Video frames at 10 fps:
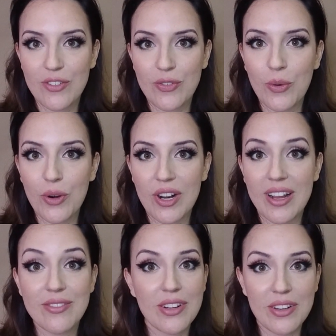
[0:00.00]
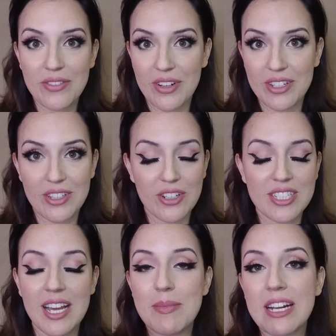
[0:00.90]
for a very long
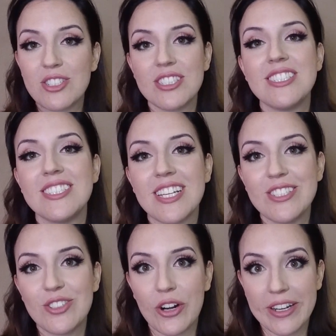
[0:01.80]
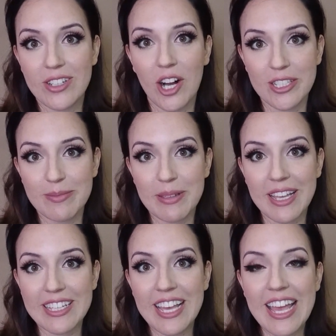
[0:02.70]
time, actually since I started
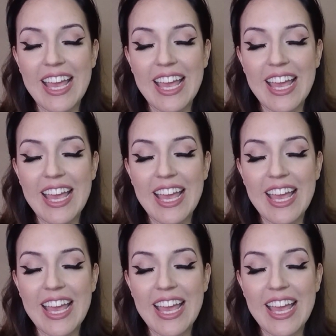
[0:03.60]
cosplaying,